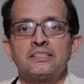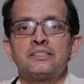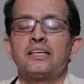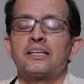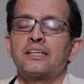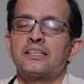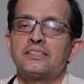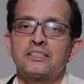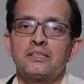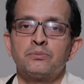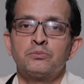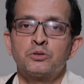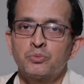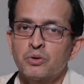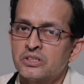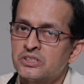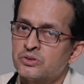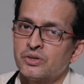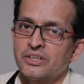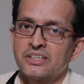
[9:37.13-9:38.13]
there are some
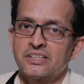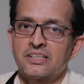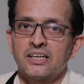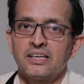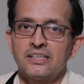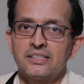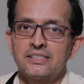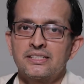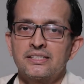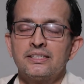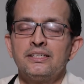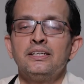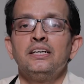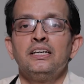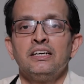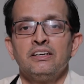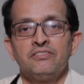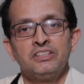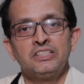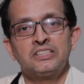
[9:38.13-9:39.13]
specific drugs
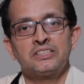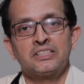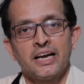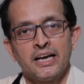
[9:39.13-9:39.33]
which